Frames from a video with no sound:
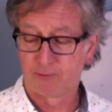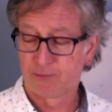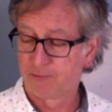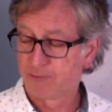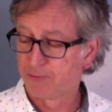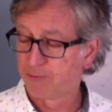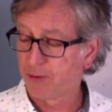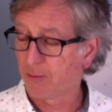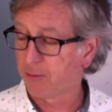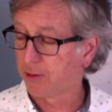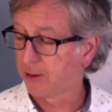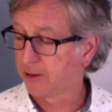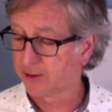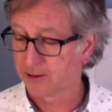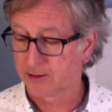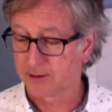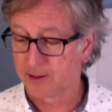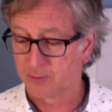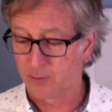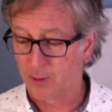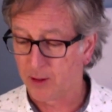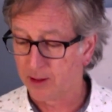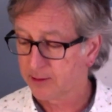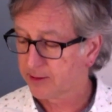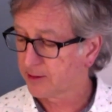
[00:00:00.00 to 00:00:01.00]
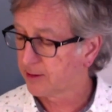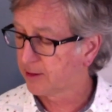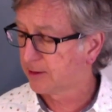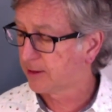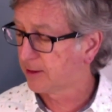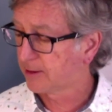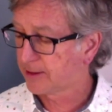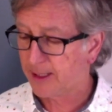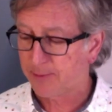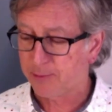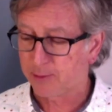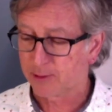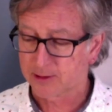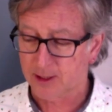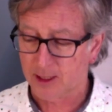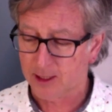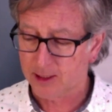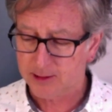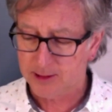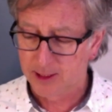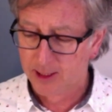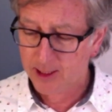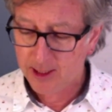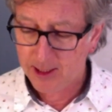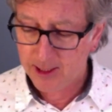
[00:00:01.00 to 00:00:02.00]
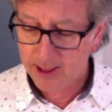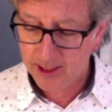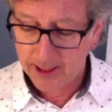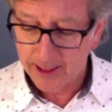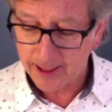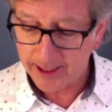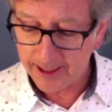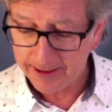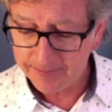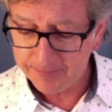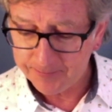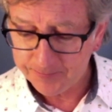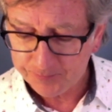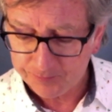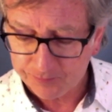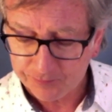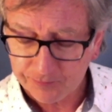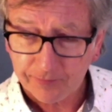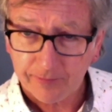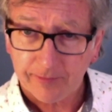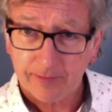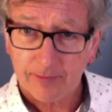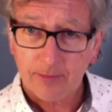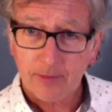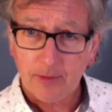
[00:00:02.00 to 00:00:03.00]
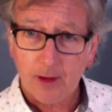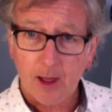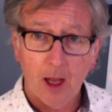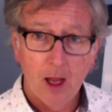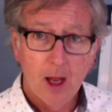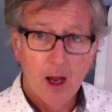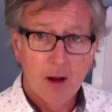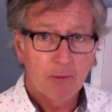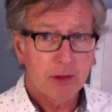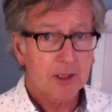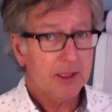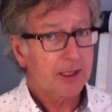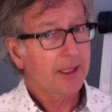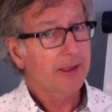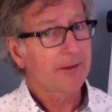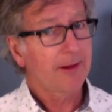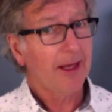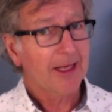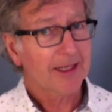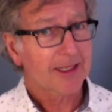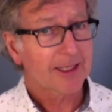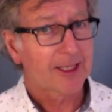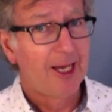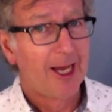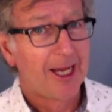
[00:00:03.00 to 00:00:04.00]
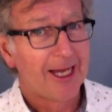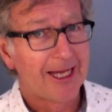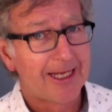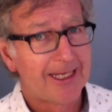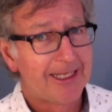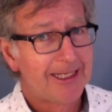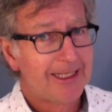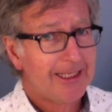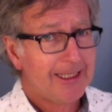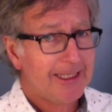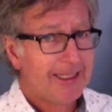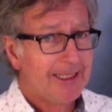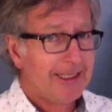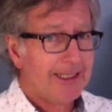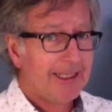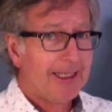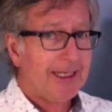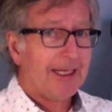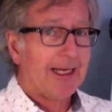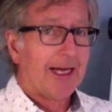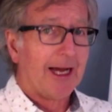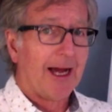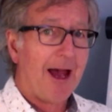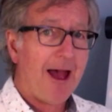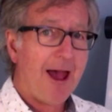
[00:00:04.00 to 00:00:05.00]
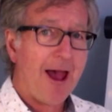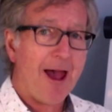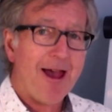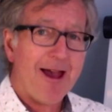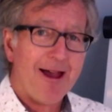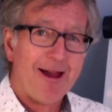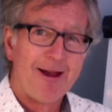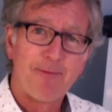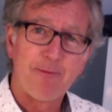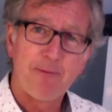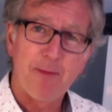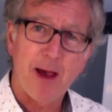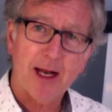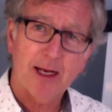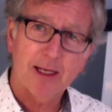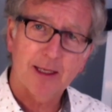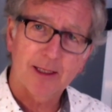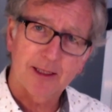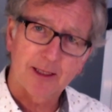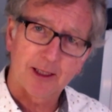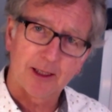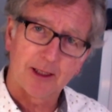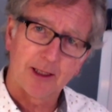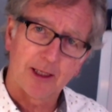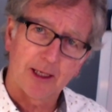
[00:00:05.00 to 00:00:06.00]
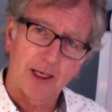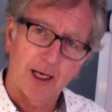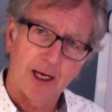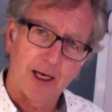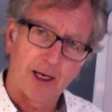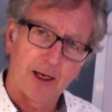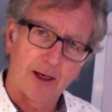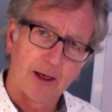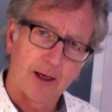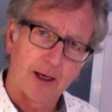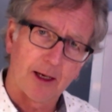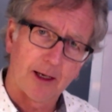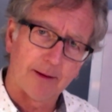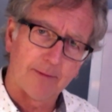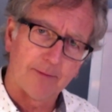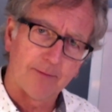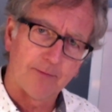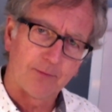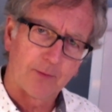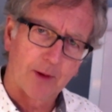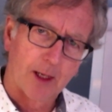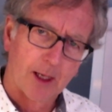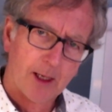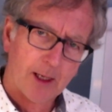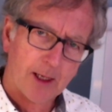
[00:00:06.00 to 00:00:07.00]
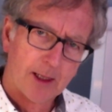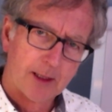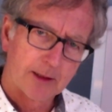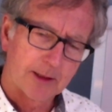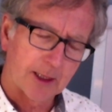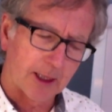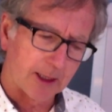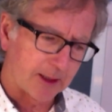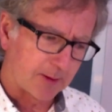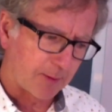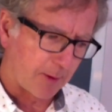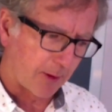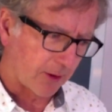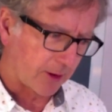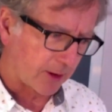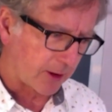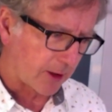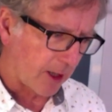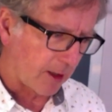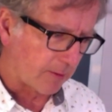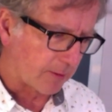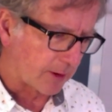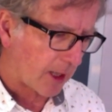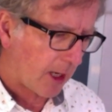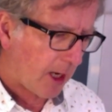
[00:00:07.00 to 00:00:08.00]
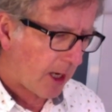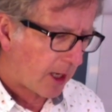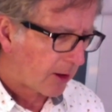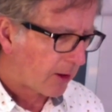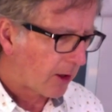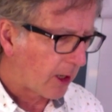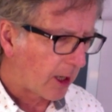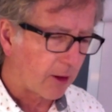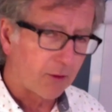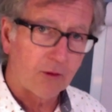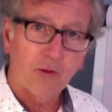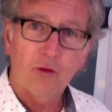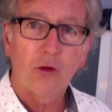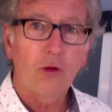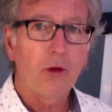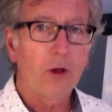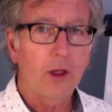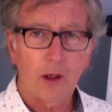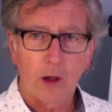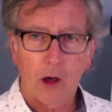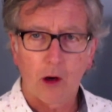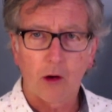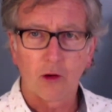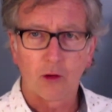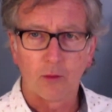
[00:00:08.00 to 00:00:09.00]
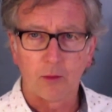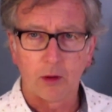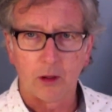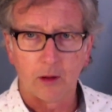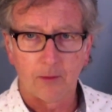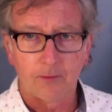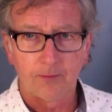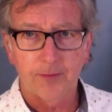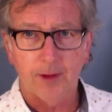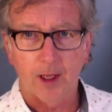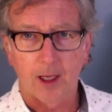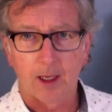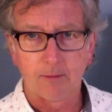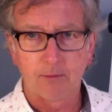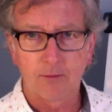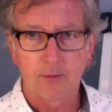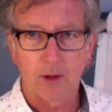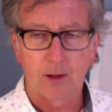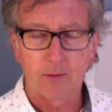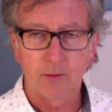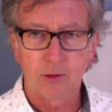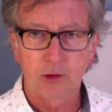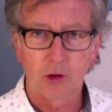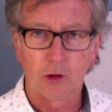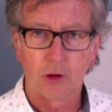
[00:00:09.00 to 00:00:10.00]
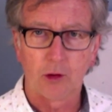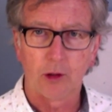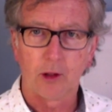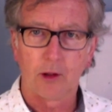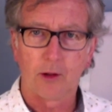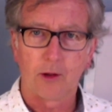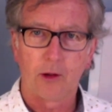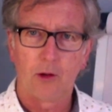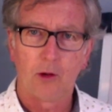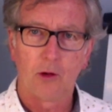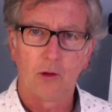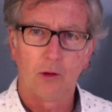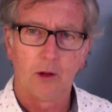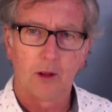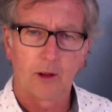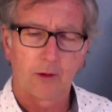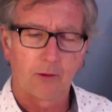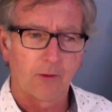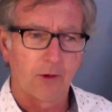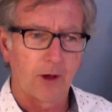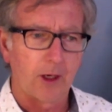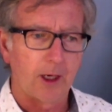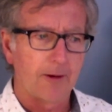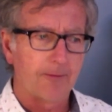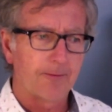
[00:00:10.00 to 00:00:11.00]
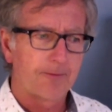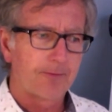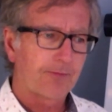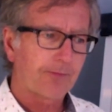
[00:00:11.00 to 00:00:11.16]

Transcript: Probably just as well since it's apple ties. But see, that's medicine in Shakespearean times. Truly horrible, I'm sure that you'll agree.